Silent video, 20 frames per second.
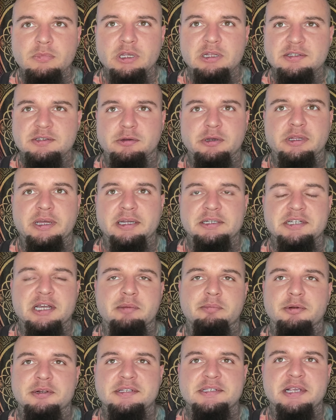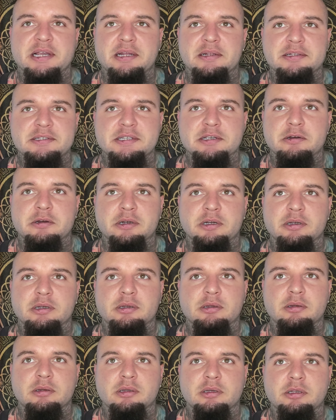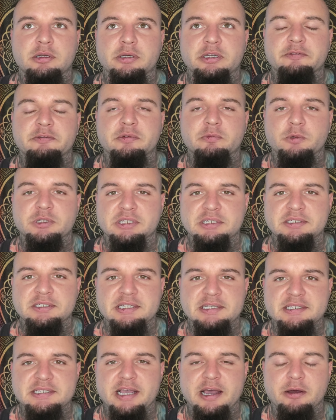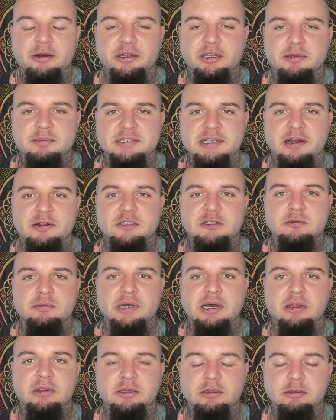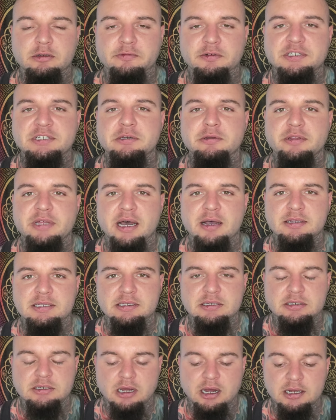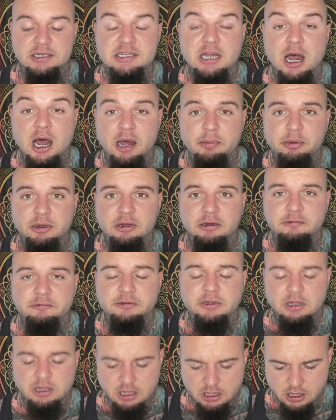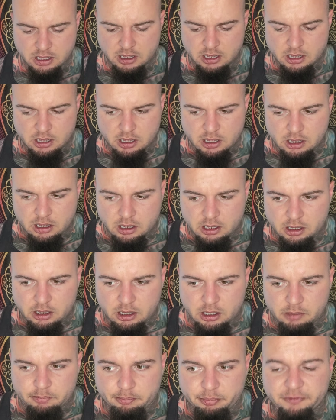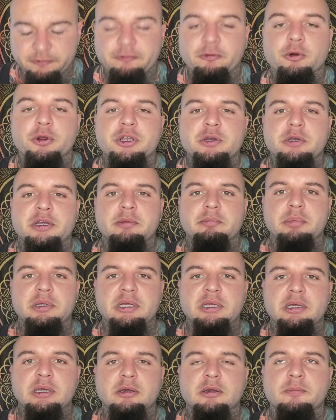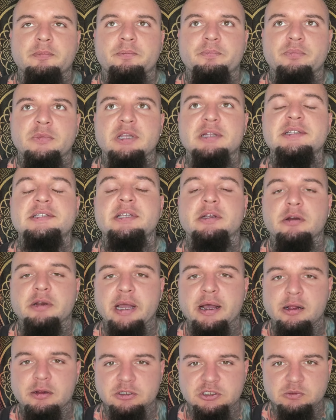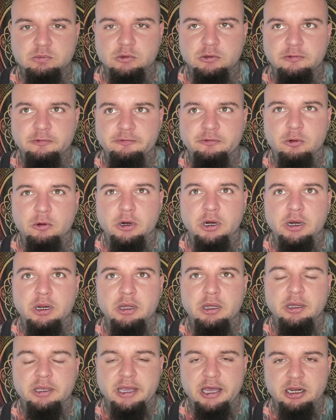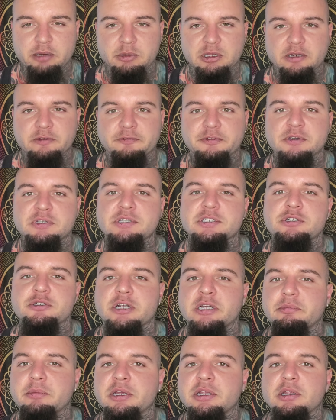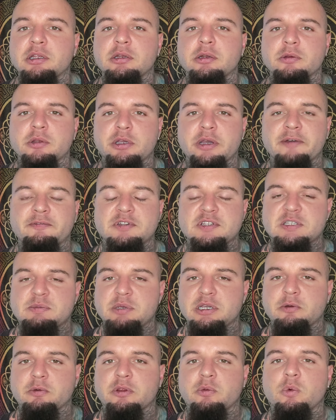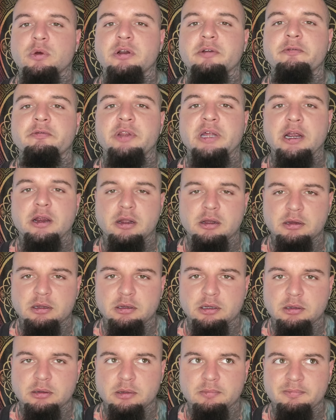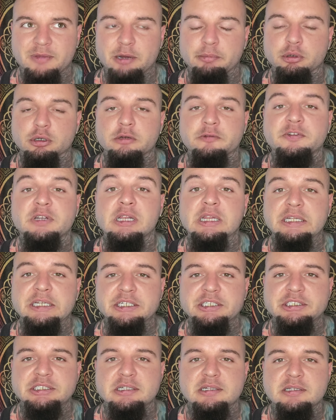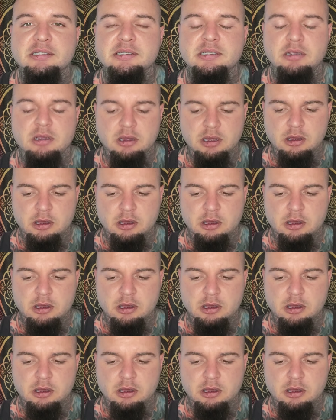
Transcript: it's only like ten percent, so you know, even with a discount, it comes out to about a little over 2000 on top of before you can be considered eligible for ketamine infusion treatment, you know, you have to speak with one of their approved clinicians.